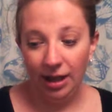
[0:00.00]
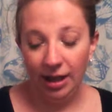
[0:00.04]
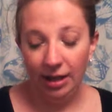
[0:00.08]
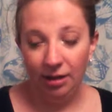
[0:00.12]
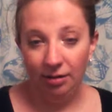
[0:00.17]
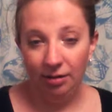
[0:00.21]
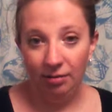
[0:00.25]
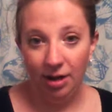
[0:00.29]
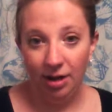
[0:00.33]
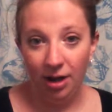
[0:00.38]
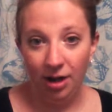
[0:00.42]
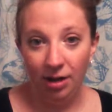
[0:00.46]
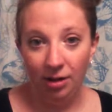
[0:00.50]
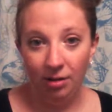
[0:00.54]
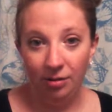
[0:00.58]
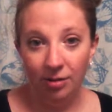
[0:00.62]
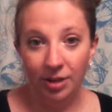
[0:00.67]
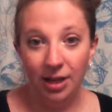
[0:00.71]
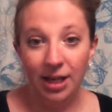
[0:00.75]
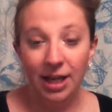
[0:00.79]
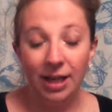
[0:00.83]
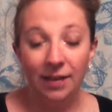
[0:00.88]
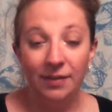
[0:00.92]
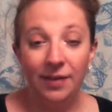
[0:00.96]
don't
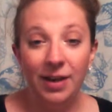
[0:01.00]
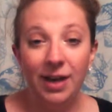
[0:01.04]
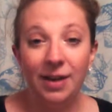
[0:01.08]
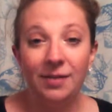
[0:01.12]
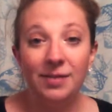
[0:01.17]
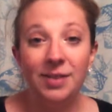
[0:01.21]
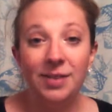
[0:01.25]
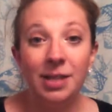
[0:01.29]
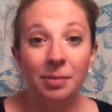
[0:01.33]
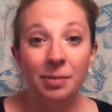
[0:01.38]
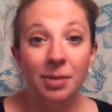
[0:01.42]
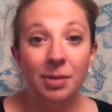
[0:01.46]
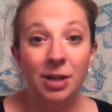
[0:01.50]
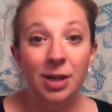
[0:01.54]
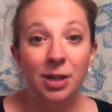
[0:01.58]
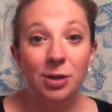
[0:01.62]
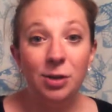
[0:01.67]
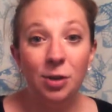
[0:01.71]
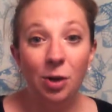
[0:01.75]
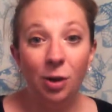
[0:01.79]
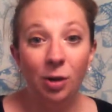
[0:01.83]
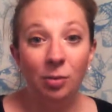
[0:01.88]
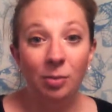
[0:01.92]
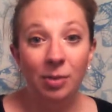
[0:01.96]
know. If somebody
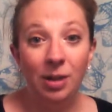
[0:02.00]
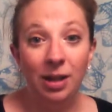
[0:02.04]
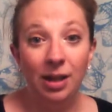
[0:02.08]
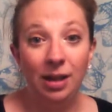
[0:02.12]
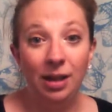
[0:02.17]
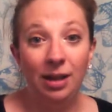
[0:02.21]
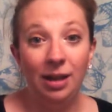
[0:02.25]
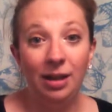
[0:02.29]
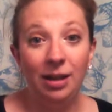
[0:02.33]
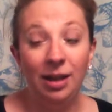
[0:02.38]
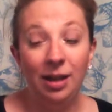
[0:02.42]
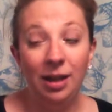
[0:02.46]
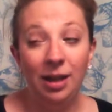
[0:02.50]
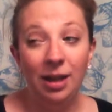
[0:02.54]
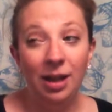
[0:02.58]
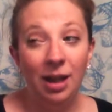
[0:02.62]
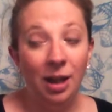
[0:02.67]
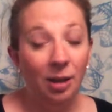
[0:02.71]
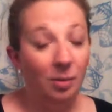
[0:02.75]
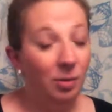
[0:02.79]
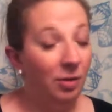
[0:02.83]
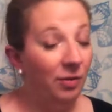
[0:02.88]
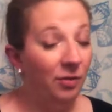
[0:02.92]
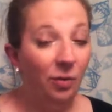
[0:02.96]
told me
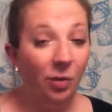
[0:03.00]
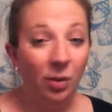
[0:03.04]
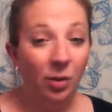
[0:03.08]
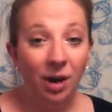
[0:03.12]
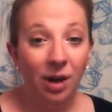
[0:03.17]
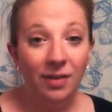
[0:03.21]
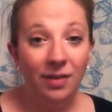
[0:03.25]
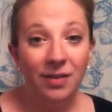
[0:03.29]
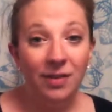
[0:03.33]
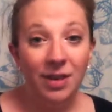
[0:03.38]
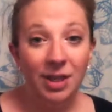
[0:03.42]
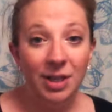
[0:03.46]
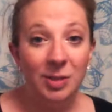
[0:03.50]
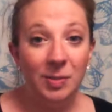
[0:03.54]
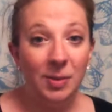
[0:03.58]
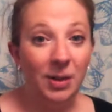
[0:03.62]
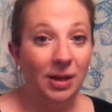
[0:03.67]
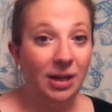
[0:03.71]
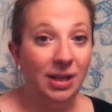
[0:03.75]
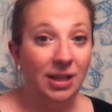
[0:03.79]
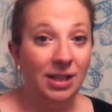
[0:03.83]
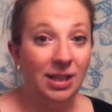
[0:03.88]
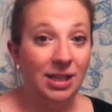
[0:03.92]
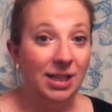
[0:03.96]
before I even
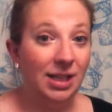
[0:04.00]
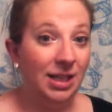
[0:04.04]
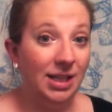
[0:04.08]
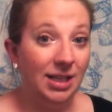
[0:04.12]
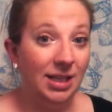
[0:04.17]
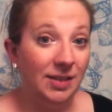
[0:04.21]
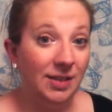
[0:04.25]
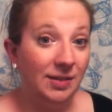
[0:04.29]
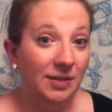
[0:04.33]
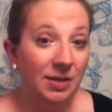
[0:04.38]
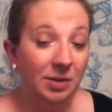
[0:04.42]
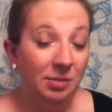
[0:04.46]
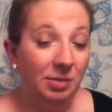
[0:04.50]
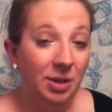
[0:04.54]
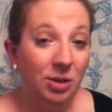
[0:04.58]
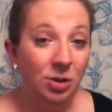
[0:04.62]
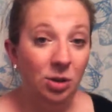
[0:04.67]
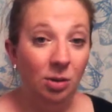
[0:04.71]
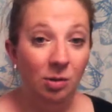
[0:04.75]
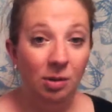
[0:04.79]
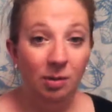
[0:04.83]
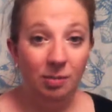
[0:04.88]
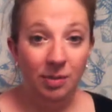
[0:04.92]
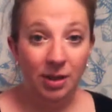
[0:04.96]
experienced this, if somebody
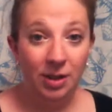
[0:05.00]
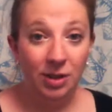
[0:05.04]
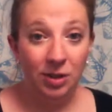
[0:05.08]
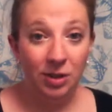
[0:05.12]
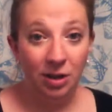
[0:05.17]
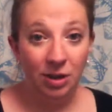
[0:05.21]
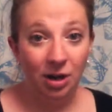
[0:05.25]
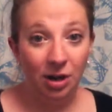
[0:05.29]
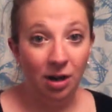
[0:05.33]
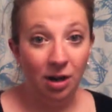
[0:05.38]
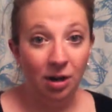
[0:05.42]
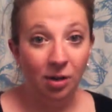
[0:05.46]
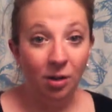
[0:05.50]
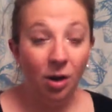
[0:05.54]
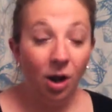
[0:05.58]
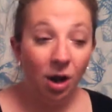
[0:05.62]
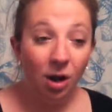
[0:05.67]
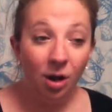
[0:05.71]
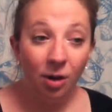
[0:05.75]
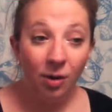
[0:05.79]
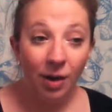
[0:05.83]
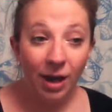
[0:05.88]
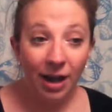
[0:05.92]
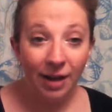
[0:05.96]
told me months ago,
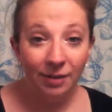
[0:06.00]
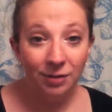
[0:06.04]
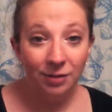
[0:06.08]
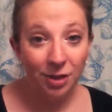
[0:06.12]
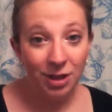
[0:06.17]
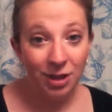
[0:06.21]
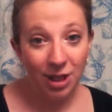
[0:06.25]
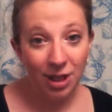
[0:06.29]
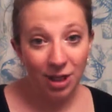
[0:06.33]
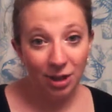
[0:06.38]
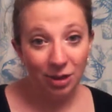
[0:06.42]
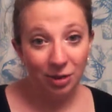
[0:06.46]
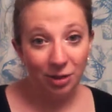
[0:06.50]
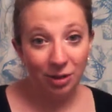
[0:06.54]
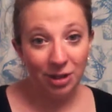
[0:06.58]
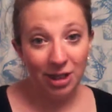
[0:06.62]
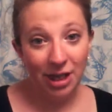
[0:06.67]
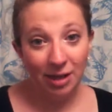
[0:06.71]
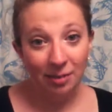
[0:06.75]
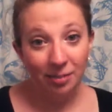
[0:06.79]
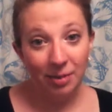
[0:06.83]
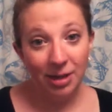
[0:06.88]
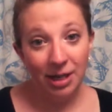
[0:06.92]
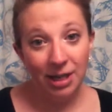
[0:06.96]
oh, I have gestational
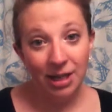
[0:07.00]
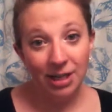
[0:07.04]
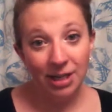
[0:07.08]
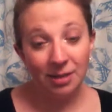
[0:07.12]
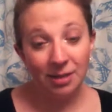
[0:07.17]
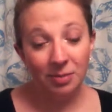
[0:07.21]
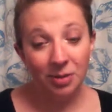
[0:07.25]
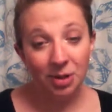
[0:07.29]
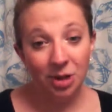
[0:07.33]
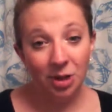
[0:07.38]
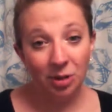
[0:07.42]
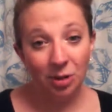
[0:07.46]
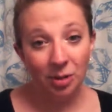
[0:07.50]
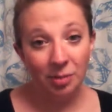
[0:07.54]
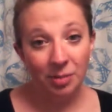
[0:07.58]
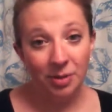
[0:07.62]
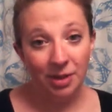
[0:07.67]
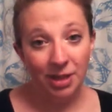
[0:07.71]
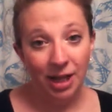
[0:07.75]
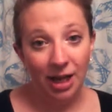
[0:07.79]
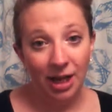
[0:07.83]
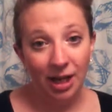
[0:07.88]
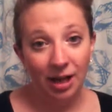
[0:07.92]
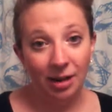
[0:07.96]
diabetes, I'm so
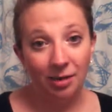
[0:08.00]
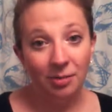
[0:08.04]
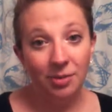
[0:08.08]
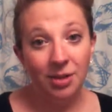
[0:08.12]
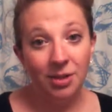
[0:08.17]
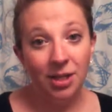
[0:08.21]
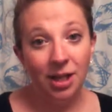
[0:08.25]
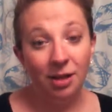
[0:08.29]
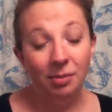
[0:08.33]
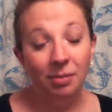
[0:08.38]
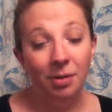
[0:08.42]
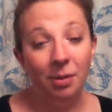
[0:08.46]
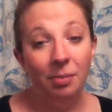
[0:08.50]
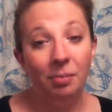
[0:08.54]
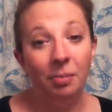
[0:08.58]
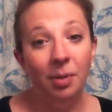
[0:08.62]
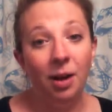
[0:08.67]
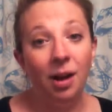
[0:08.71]
upset, I would tell them to